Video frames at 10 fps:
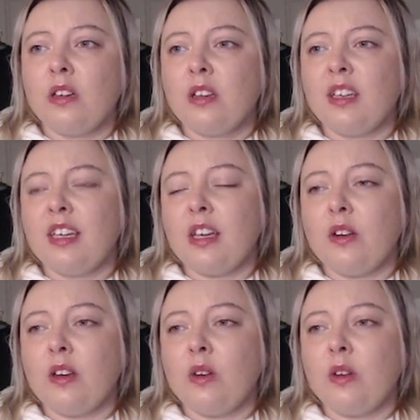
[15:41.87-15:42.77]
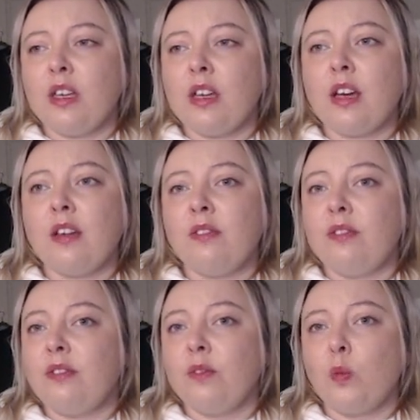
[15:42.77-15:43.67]
Karaoke, I have
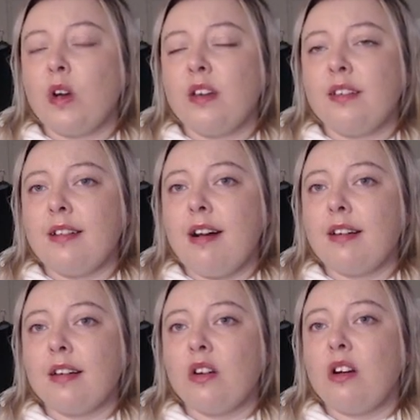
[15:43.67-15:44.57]
1 not at all